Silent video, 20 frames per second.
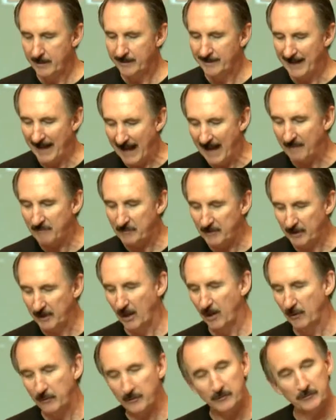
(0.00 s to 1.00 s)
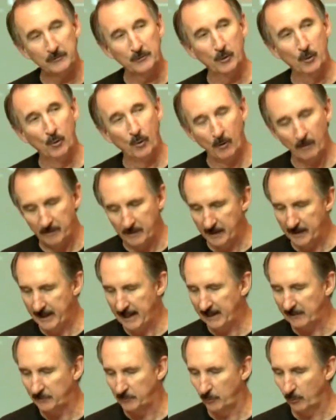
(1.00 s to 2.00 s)
to have to go to school the
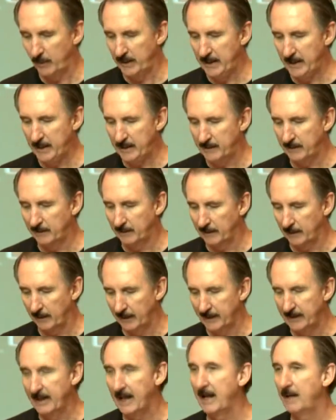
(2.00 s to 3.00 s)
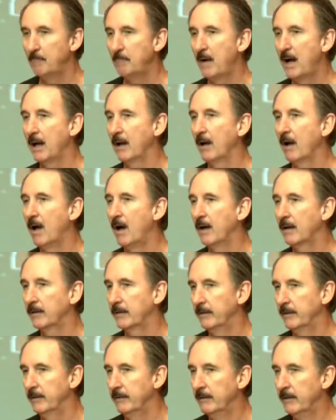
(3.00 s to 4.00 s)
next week and clean out my
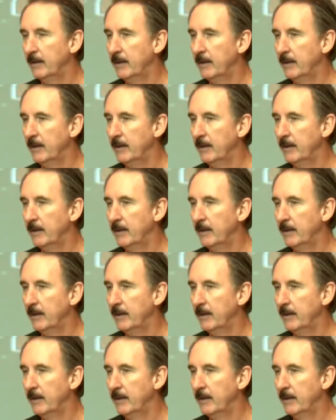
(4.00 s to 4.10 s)
locker.